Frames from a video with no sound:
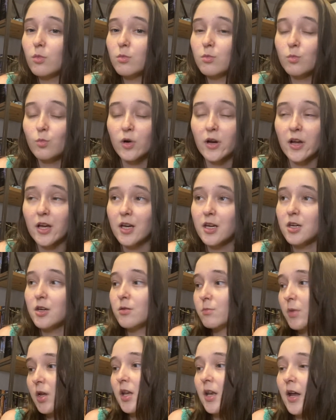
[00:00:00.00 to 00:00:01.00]
when it
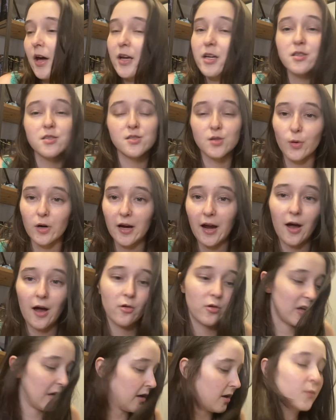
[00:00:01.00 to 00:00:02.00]
hit midnight, so we're
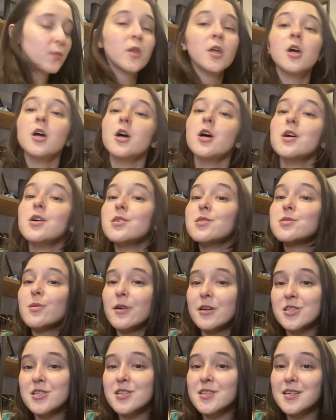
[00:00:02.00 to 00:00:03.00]
counting it. So
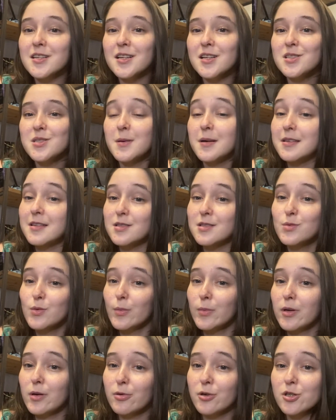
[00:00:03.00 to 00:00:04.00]
let's just get into it. This will
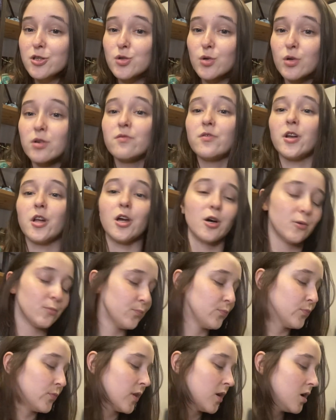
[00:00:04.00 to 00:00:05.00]
be a pretty short video.
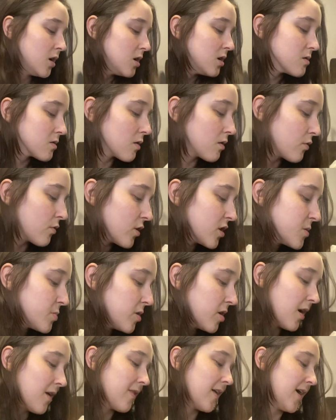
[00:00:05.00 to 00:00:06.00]
So the first
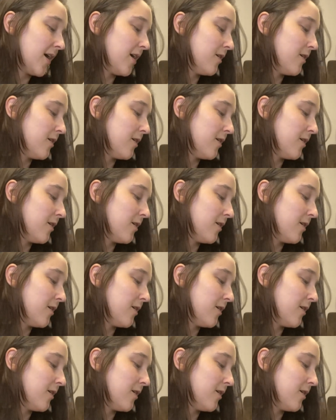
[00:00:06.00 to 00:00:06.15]
book that I